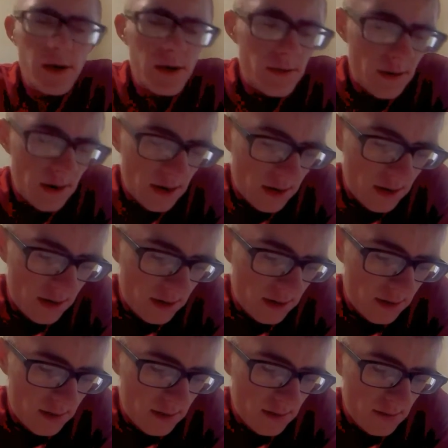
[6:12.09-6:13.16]

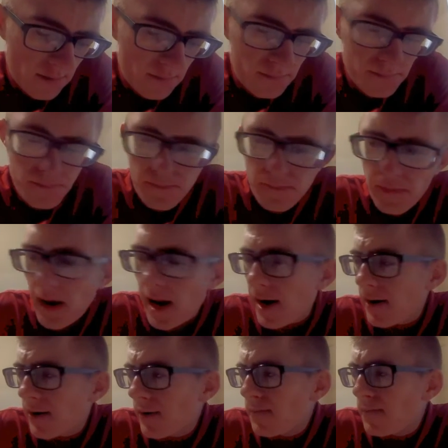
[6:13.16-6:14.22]
They pack
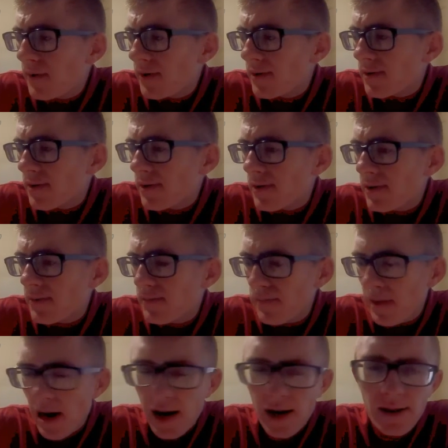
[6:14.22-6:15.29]
good, pinch good,
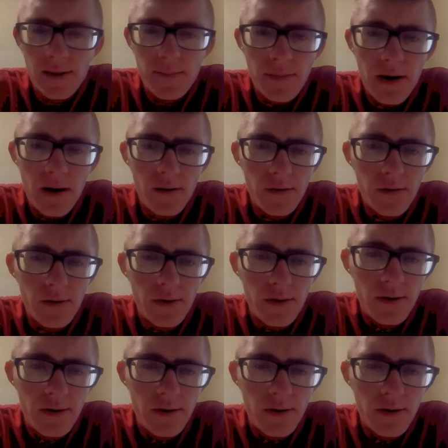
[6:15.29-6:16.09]
pack in the mouth good,